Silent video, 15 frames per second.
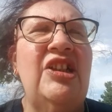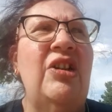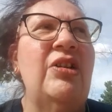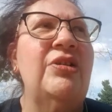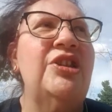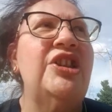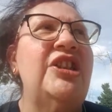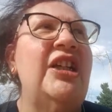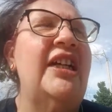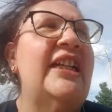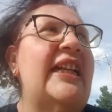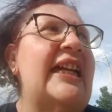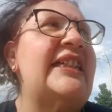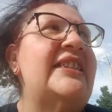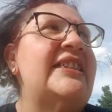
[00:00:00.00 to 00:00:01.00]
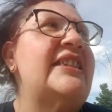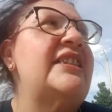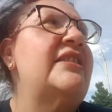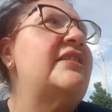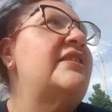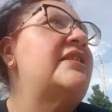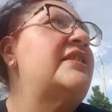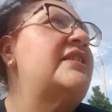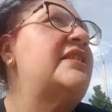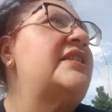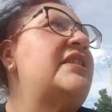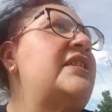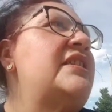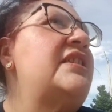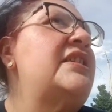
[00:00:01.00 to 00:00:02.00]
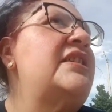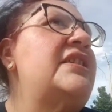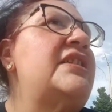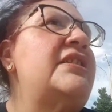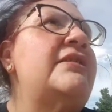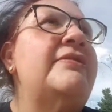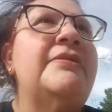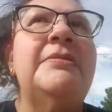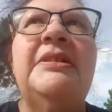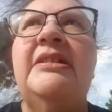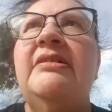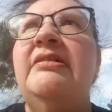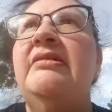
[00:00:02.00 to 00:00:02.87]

all she got an icy from there,